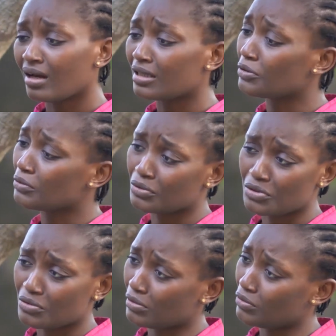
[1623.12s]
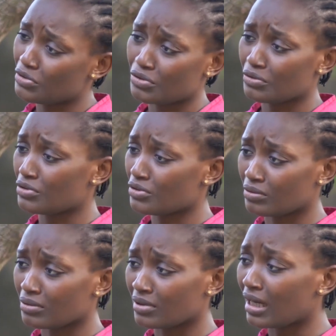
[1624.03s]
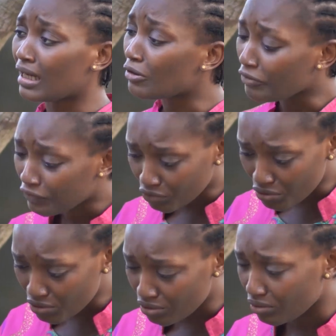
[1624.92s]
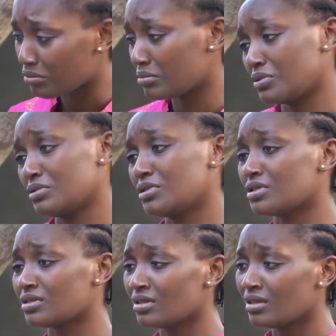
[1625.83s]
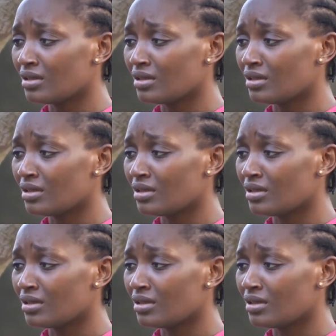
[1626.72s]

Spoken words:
I don't want to lose you too. I love you so much.